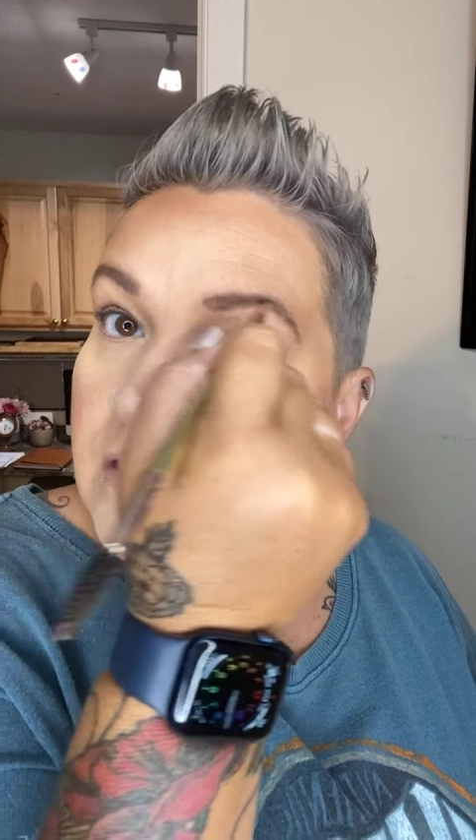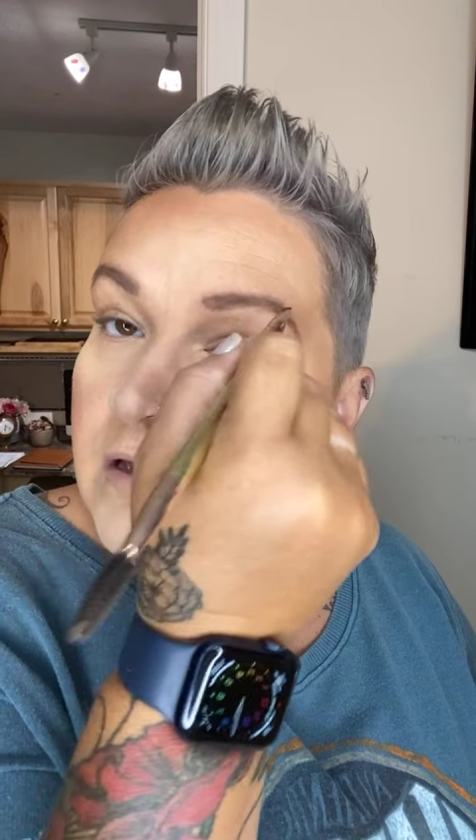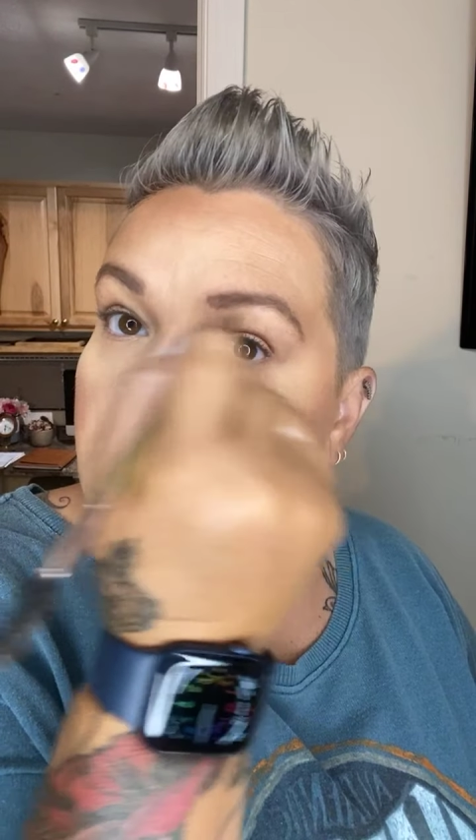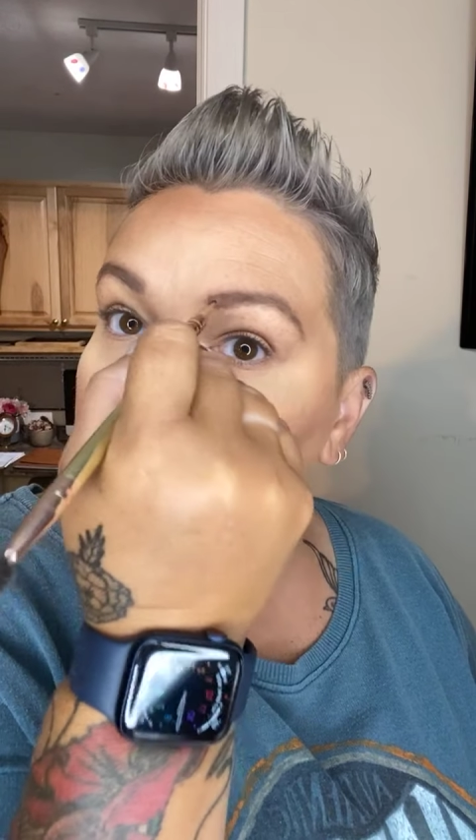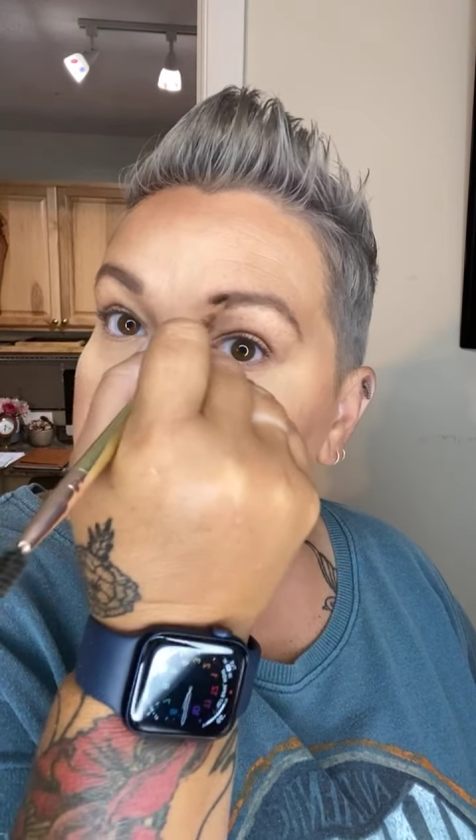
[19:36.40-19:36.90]

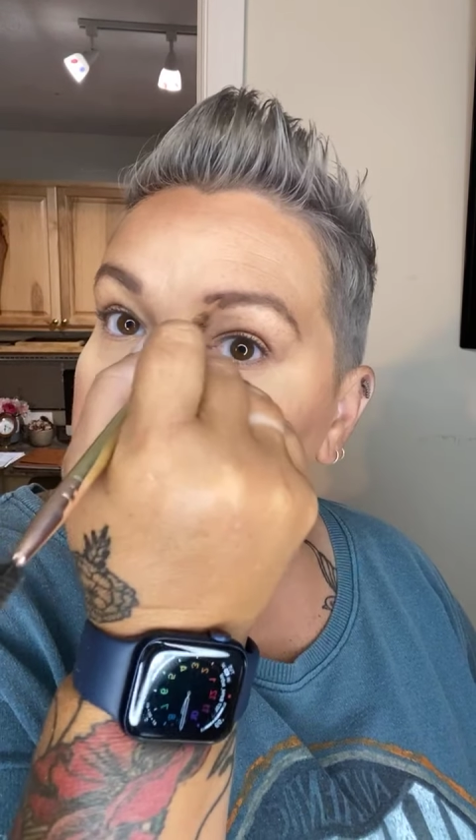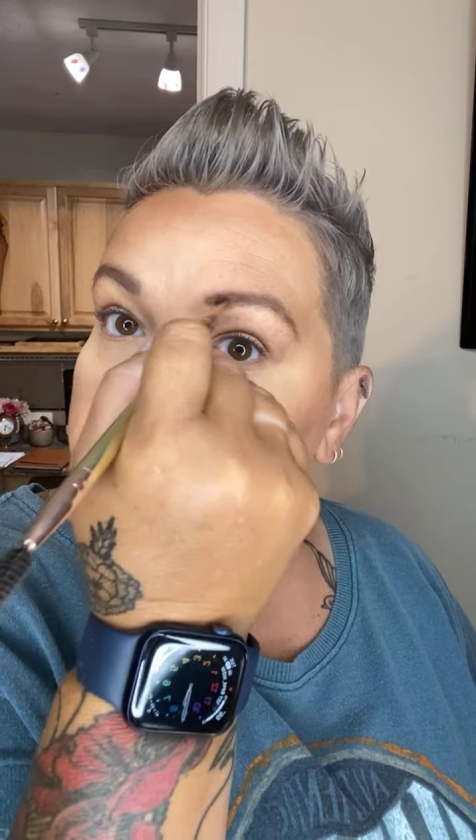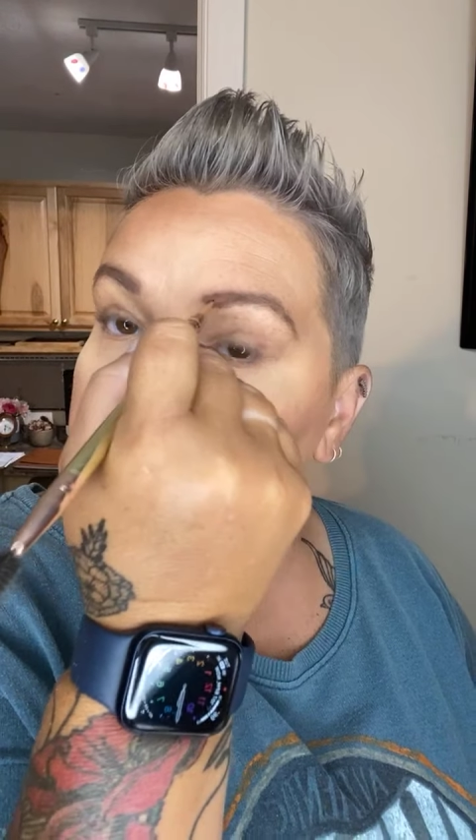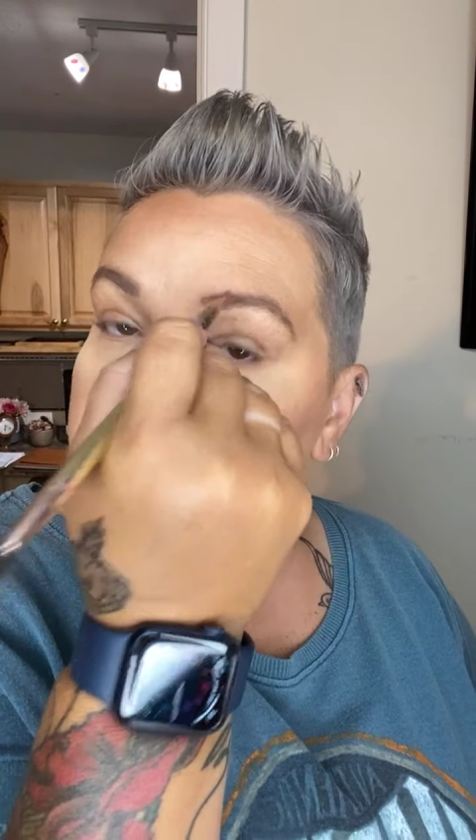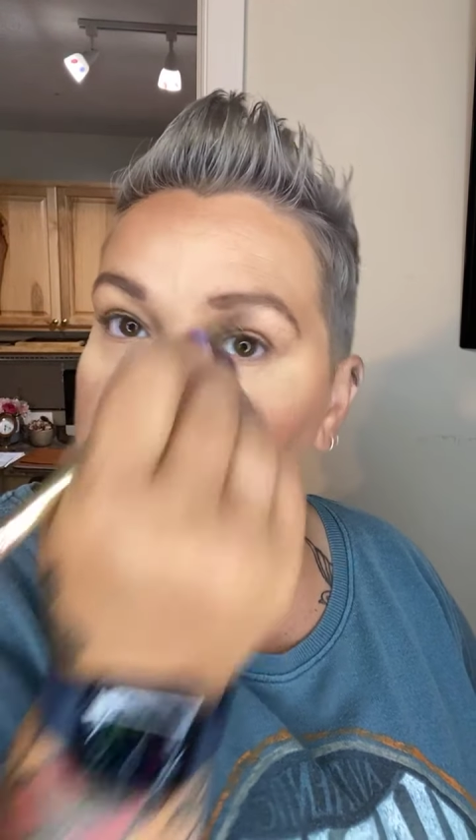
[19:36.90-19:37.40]
And we
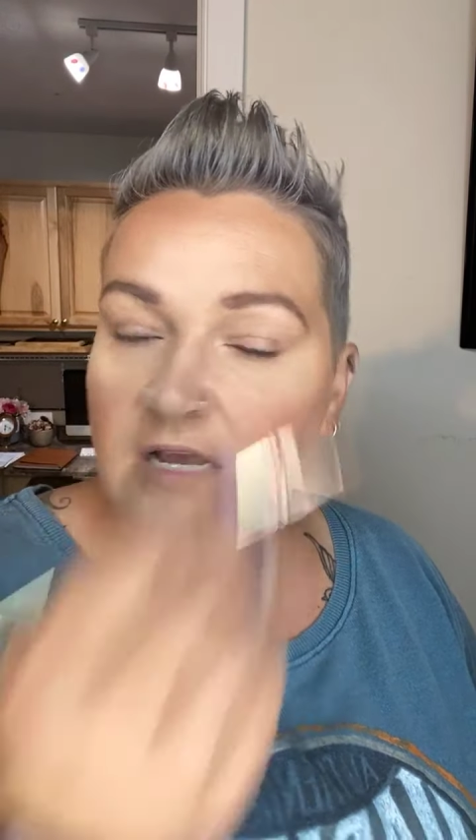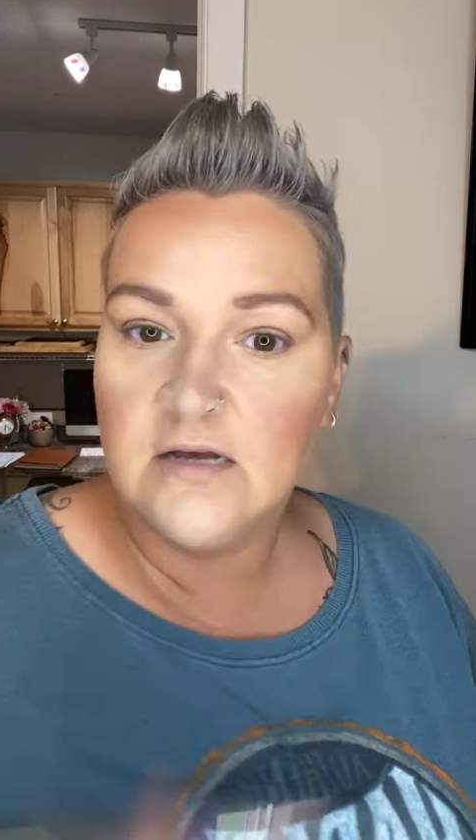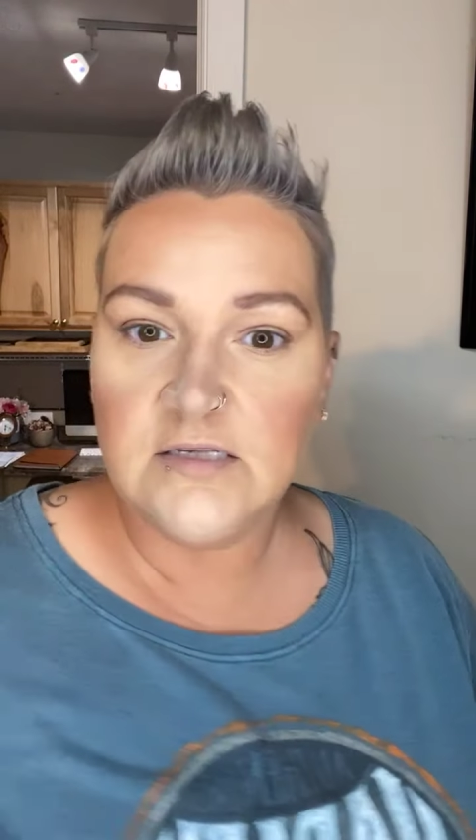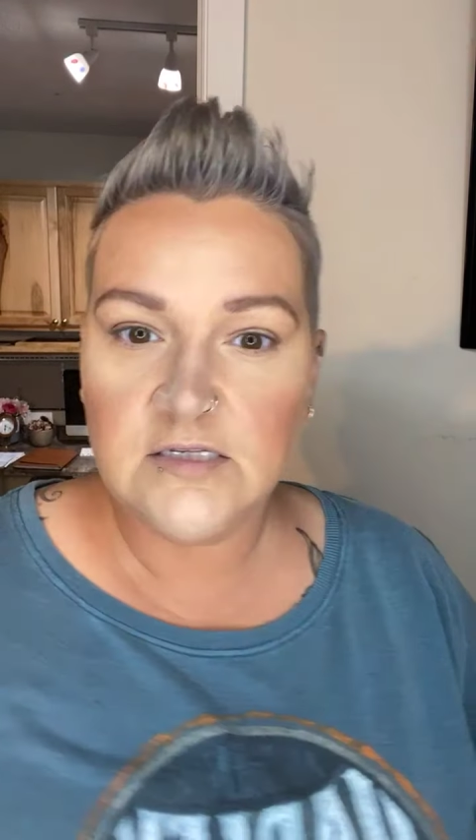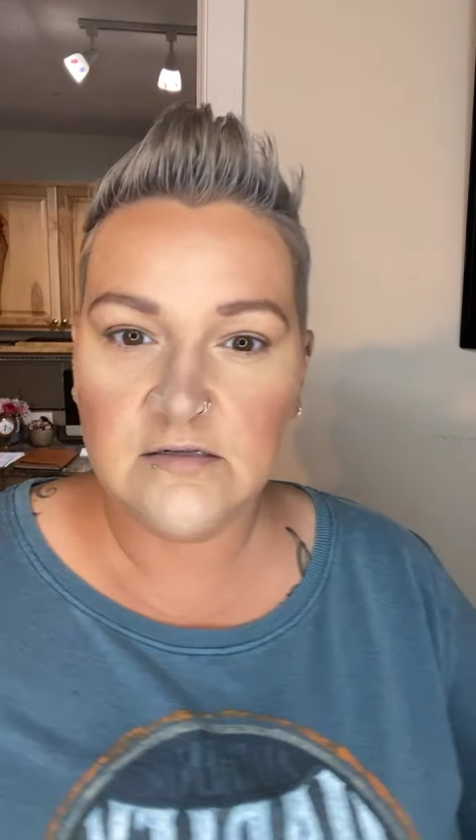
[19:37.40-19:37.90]
can
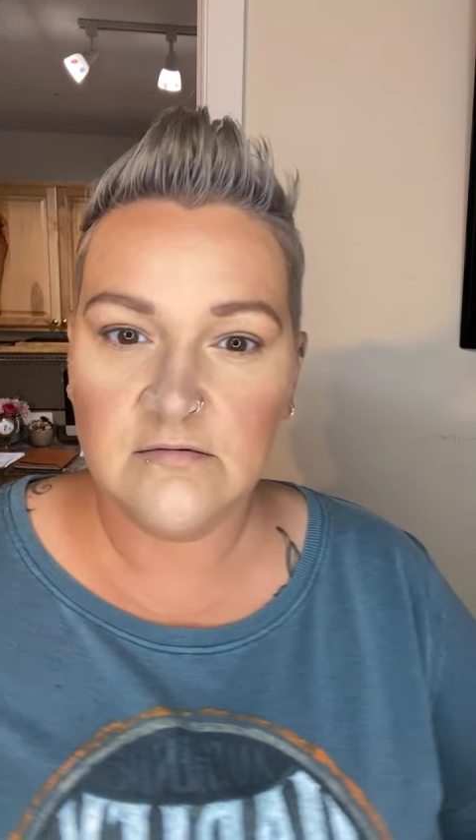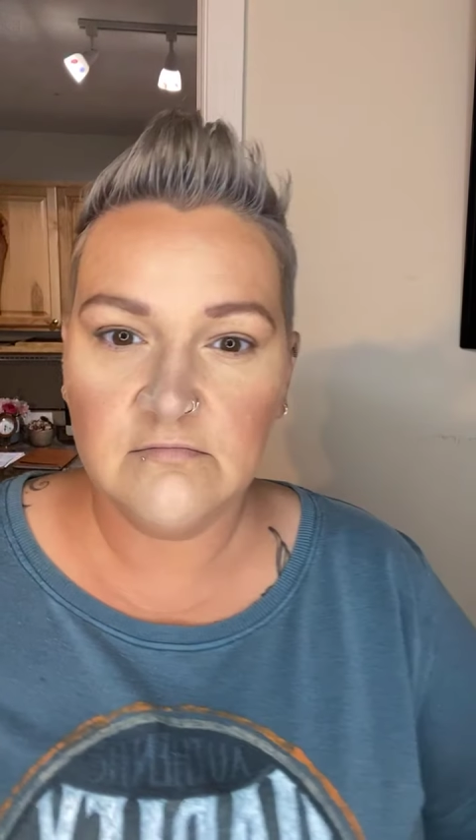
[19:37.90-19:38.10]
just